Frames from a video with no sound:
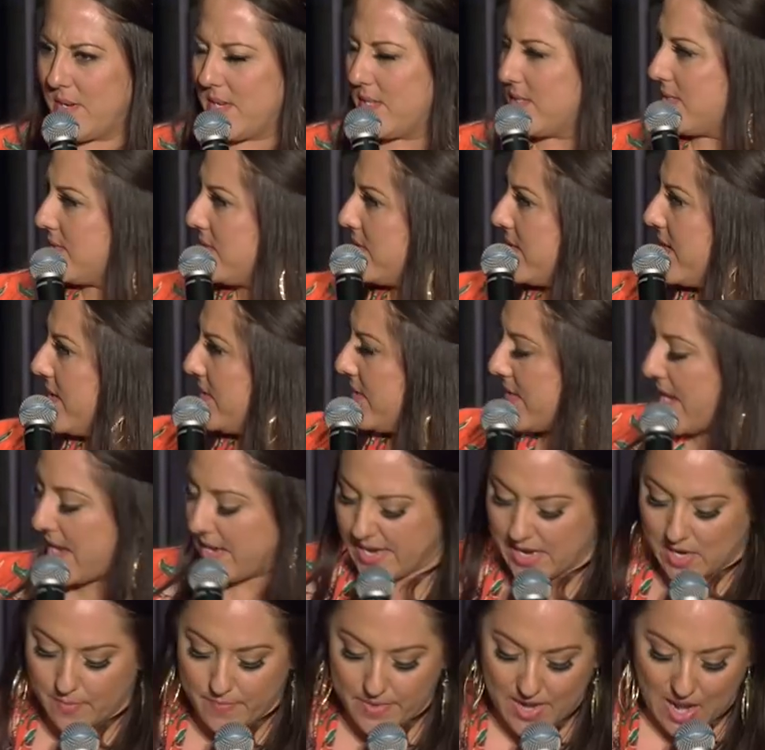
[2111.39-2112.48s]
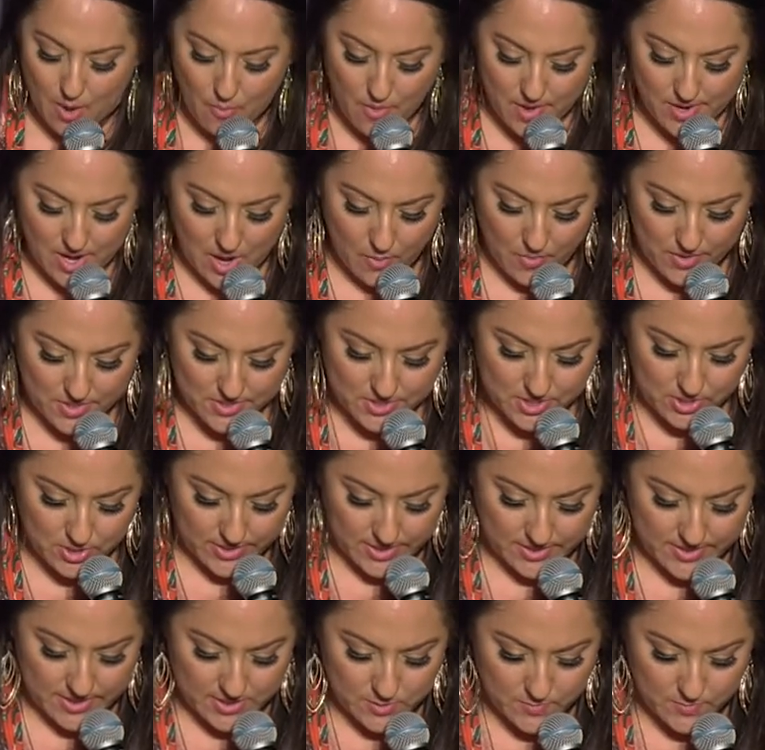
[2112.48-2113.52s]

What is he saying here? But I want, I want us to look